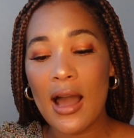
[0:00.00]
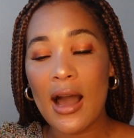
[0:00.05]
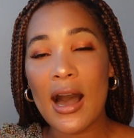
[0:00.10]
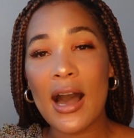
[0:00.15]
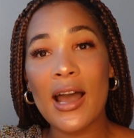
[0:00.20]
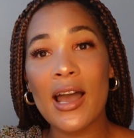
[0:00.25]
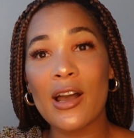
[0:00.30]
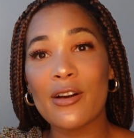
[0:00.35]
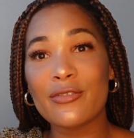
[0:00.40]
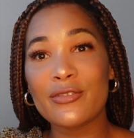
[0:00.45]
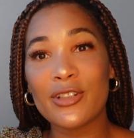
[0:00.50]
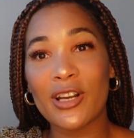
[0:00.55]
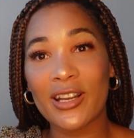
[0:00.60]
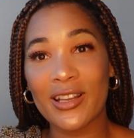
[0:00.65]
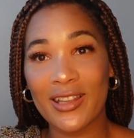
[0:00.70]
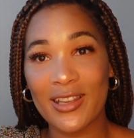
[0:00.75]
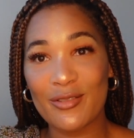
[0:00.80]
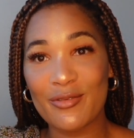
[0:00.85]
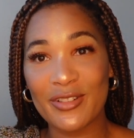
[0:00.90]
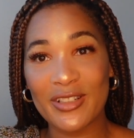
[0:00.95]
I have
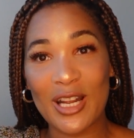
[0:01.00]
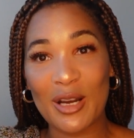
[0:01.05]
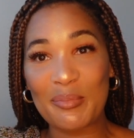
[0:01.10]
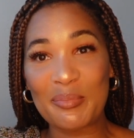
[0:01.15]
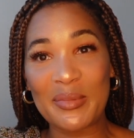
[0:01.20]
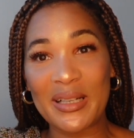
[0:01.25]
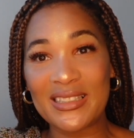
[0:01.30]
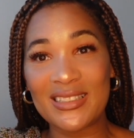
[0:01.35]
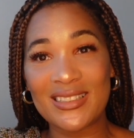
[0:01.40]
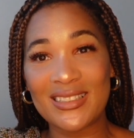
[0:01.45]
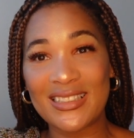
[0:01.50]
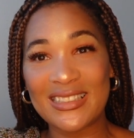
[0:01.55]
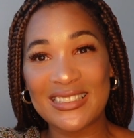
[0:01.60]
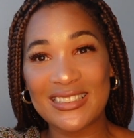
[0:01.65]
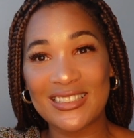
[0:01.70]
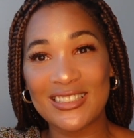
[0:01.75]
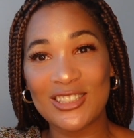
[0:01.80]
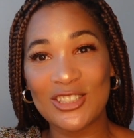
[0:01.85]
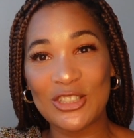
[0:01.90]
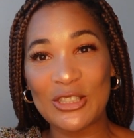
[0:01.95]
not given up my
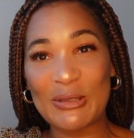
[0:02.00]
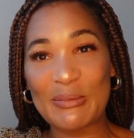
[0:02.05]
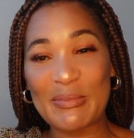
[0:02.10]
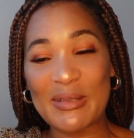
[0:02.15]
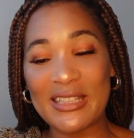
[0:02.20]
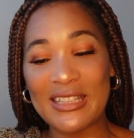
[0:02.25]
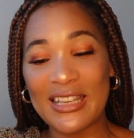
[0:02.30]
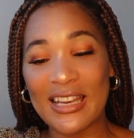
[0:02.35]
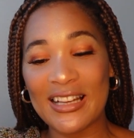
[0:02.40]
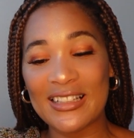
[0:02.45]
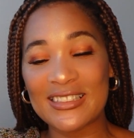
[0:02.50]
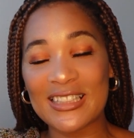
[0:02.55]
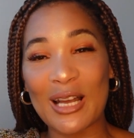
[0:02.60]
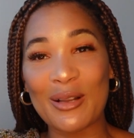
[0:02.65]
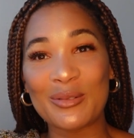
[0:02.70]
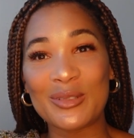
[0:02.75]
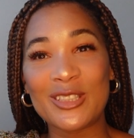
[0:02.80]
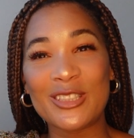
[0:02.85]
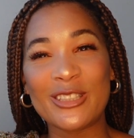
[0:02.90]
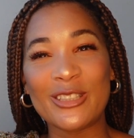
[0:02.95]
citizenship yet.
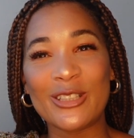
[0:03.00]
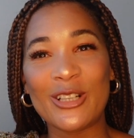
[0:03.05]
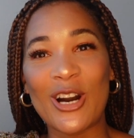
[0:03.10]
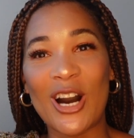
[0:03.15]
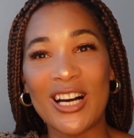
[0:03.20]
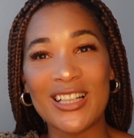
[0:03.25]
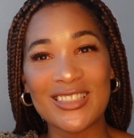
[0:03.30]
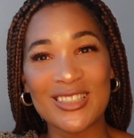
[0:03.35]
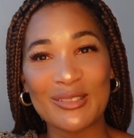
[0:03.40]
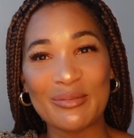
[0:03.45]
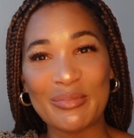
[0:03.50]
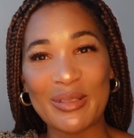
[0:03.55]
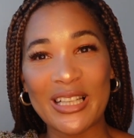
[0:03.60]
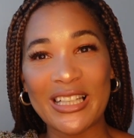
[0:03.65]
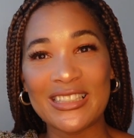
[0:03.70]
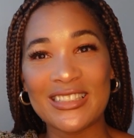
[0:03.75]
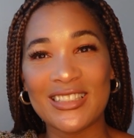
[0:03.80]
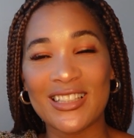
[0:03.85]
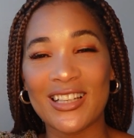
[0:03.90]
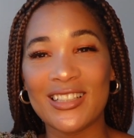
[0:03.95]
I'm still
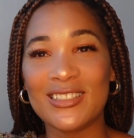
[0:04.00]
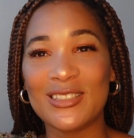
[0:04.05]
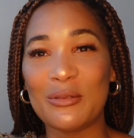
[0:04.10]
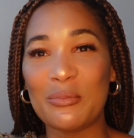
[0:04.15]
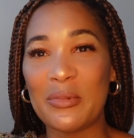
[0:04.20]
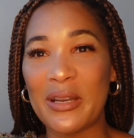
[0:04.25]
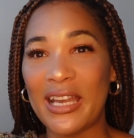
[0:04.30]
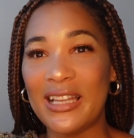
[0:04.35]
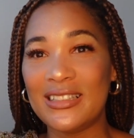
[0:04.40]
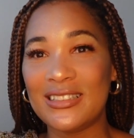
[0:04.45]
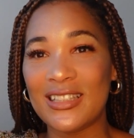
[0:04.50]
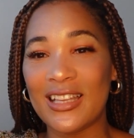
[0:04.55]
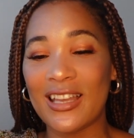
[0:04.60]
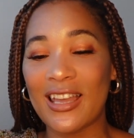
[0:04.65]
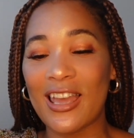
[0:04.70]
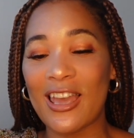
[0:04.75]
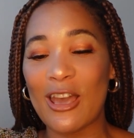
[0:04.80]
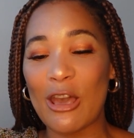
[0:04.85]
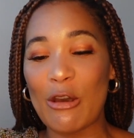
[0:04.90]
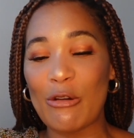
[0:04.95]
contemplating and
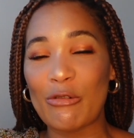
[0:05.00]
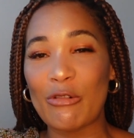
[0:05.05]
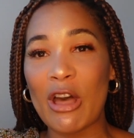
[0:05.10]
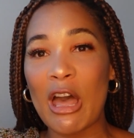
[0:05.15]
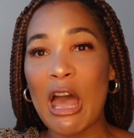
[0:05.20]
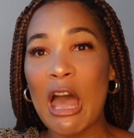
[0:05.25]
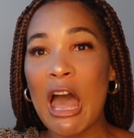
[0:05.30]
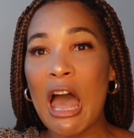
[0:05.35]
debating if